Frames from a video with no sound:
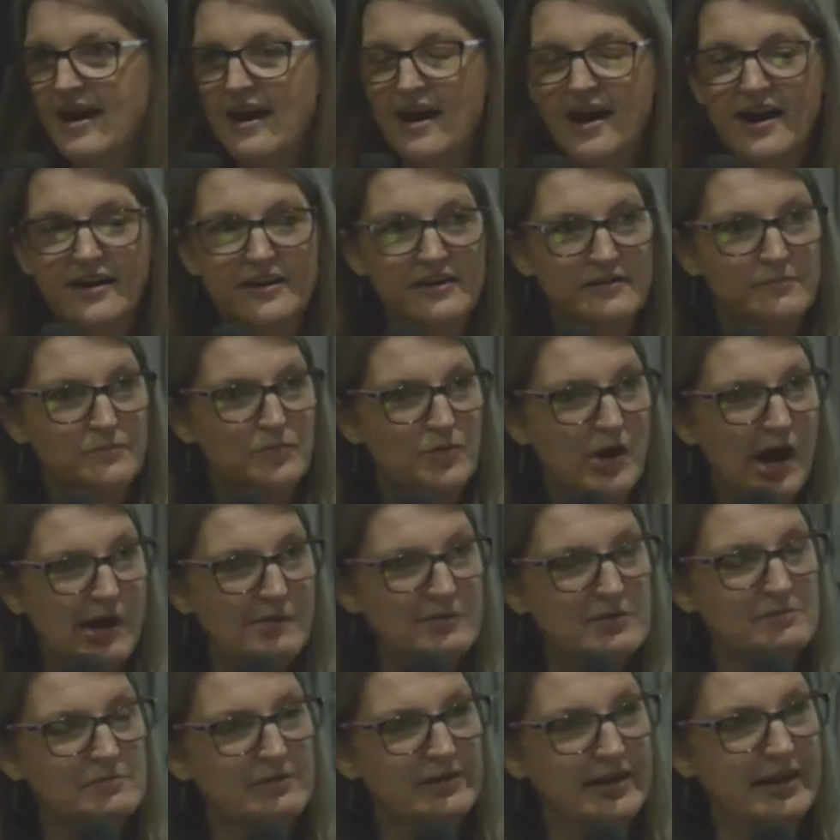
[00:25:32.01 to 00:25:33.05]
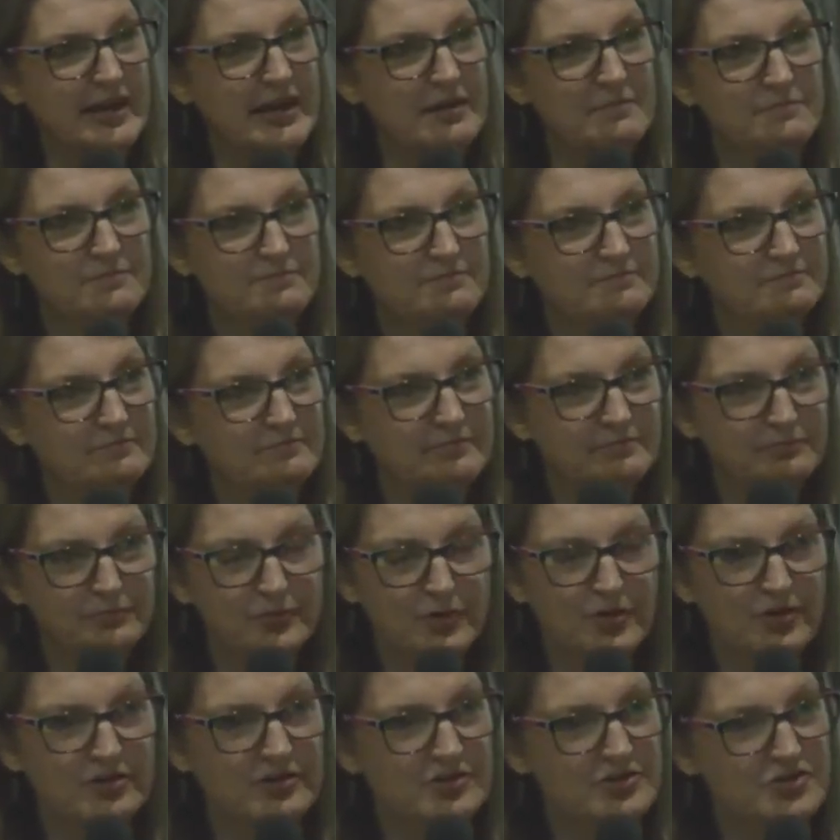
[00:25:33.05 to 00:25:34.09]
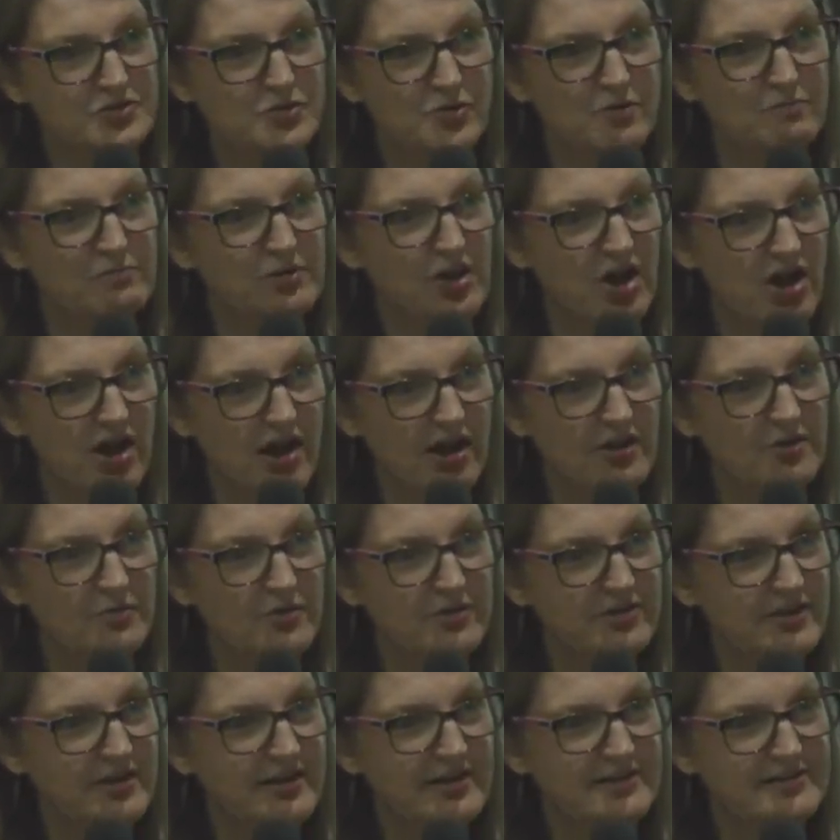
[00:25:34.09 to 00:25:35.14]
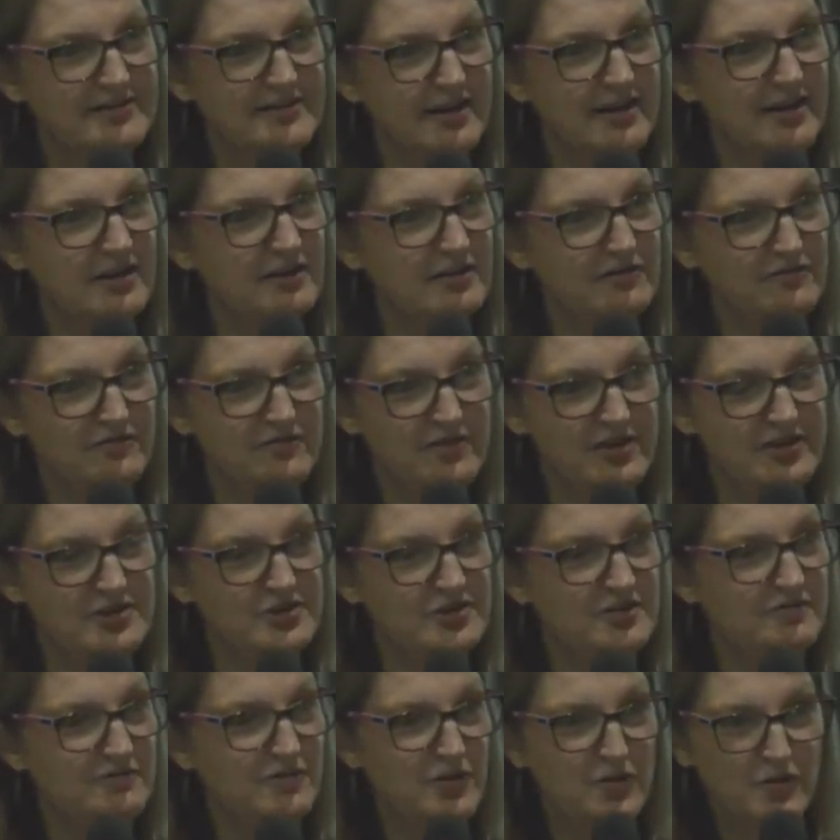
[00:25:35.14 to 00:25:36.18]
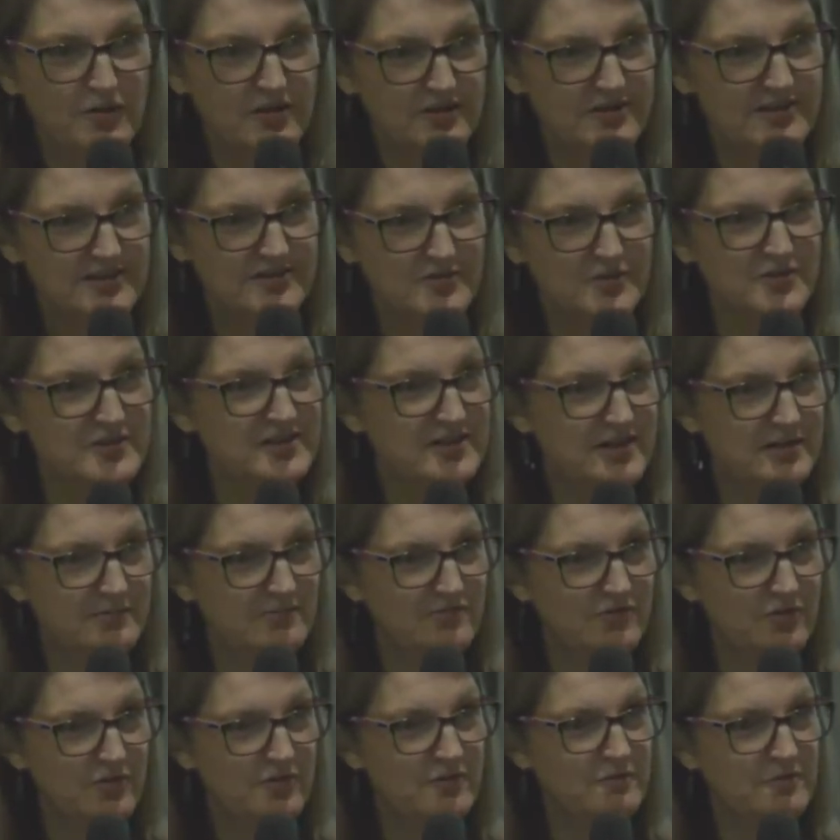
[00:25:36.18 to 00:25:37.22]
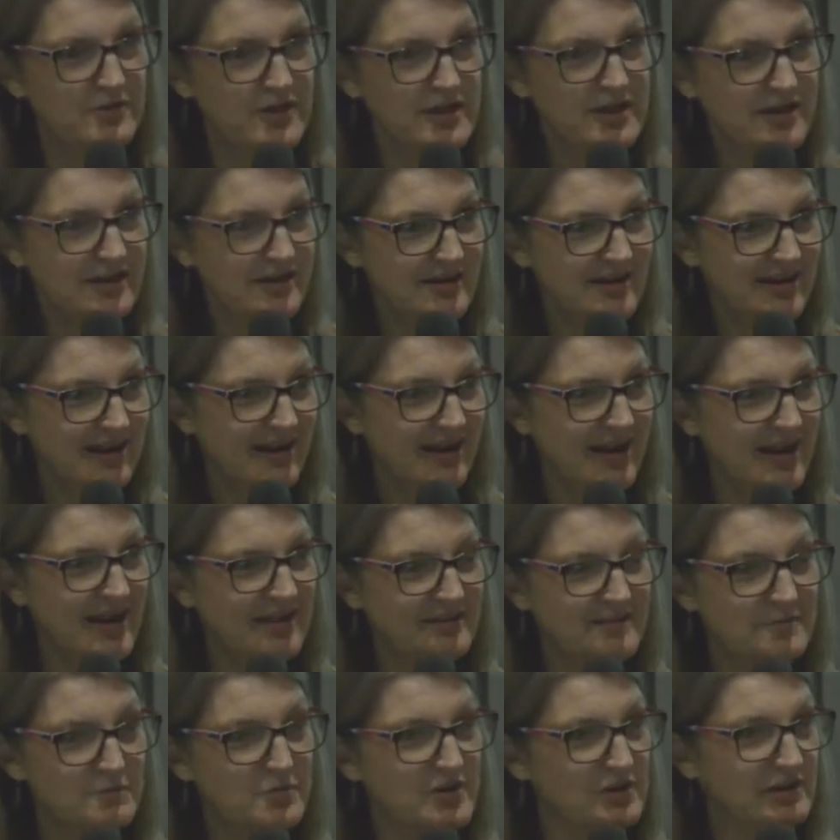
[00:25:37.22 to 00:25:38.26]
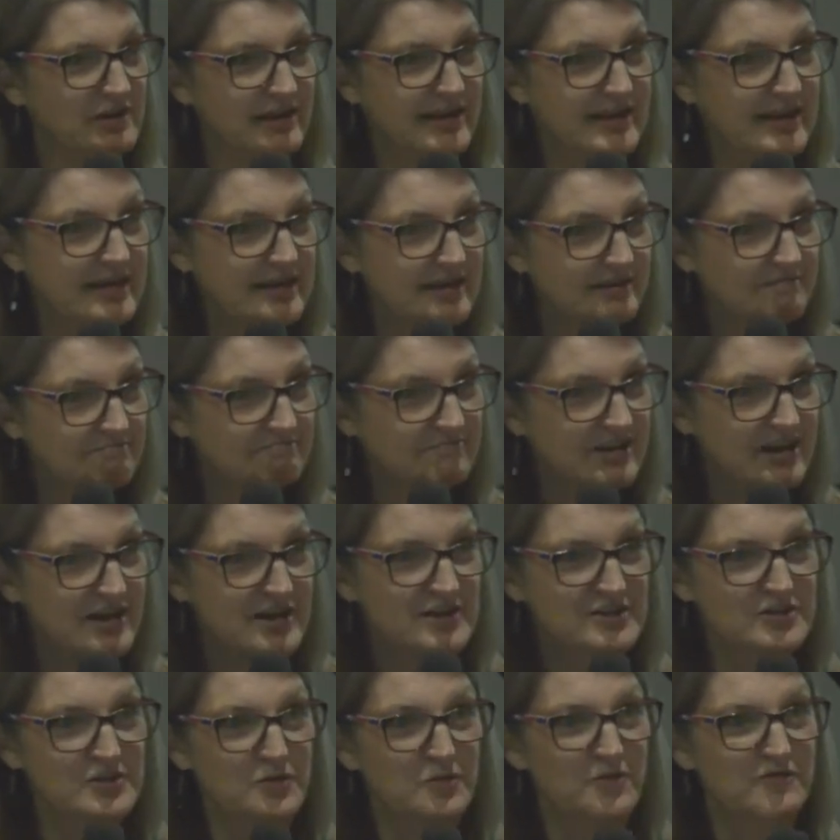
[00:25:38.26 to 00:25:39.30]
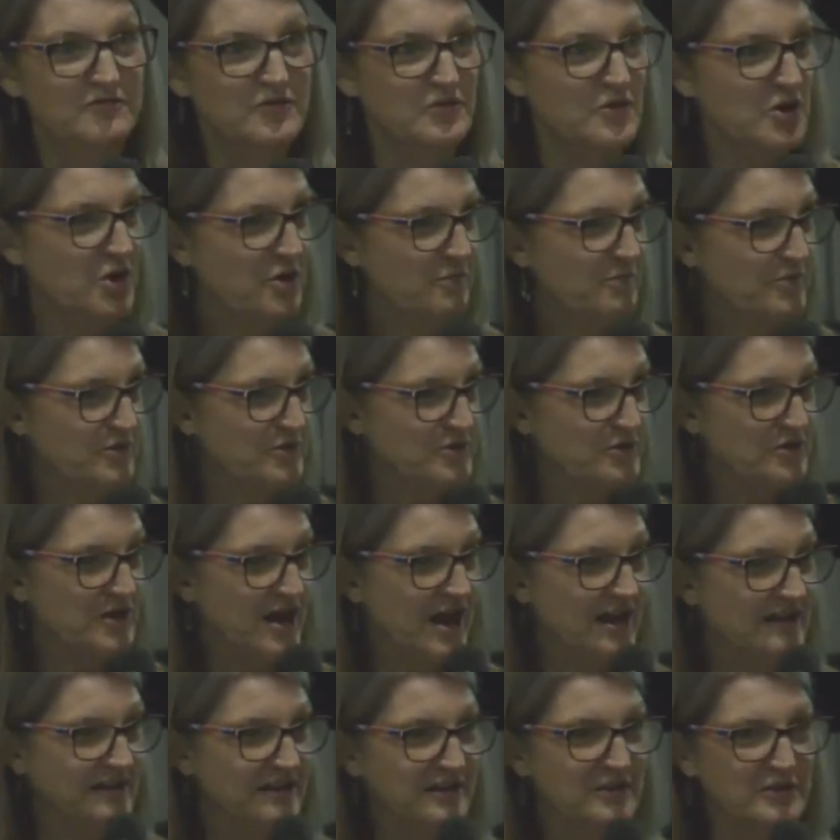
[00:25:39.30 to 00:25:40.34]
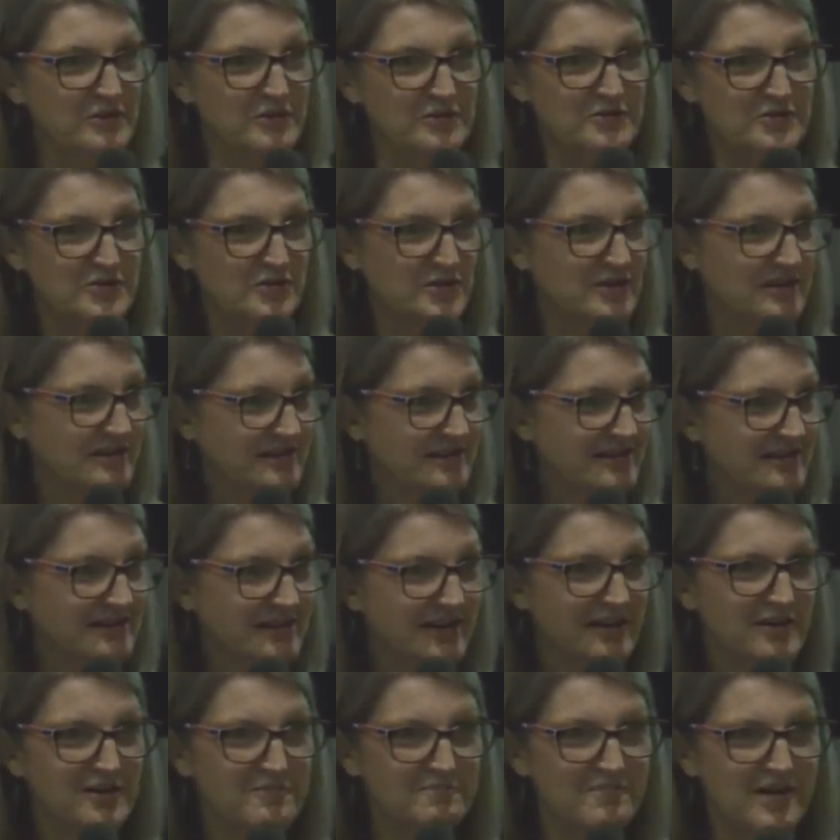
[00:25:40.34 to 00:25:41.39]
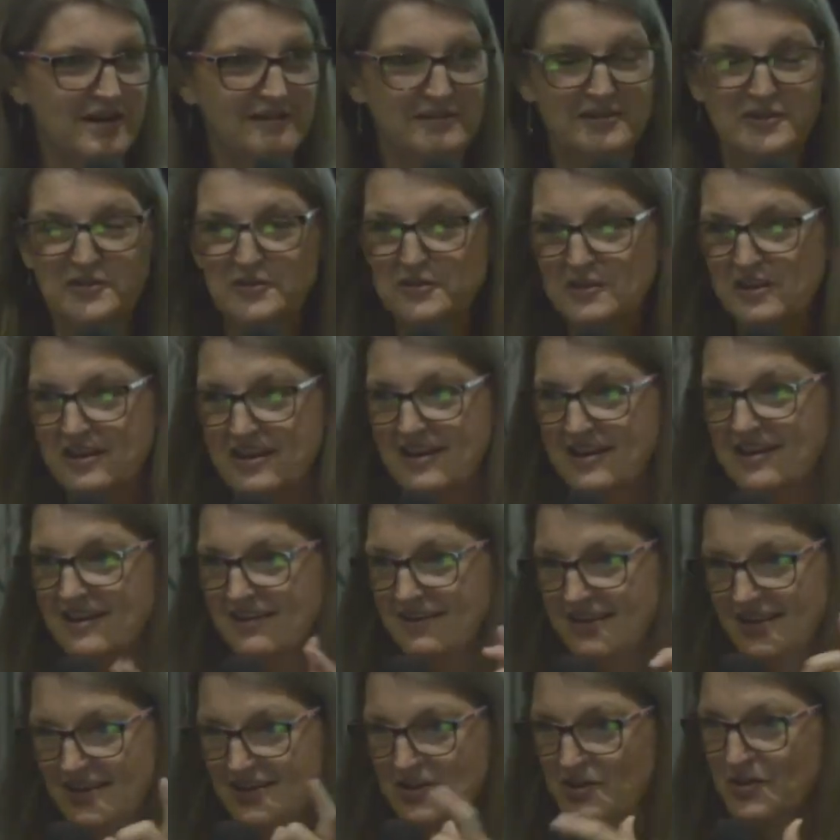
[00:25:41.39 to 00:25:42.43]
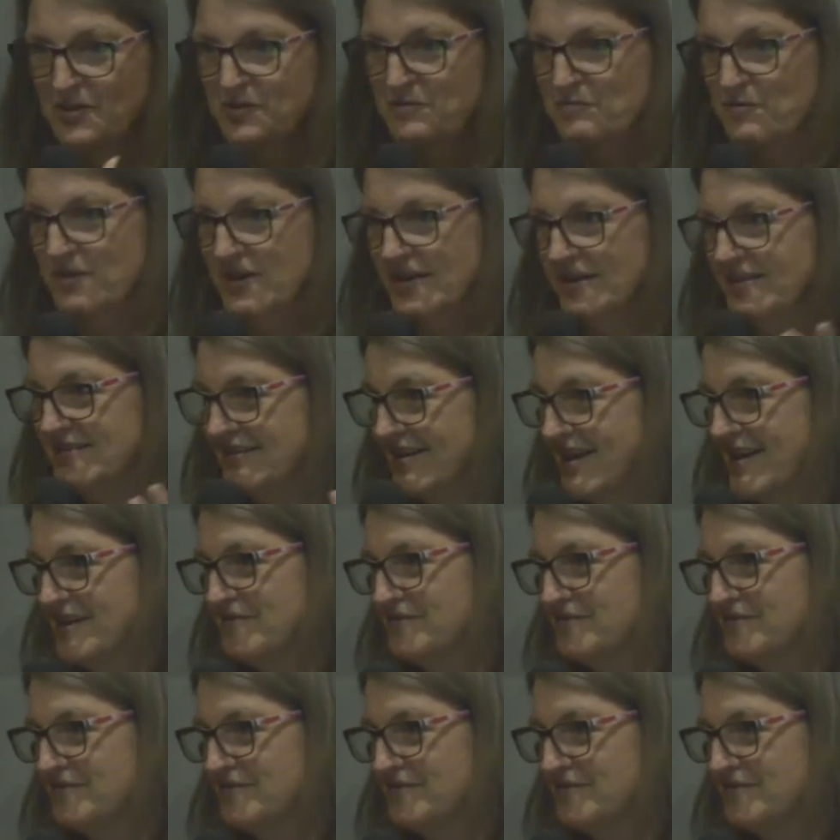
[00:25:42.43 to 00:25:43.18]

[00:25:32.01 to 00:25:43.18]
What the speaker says: I could probably put a short blog with an executive function focus or tip for the week and put a link. So if you open your nightly news, you could click on my little link and then you could read kind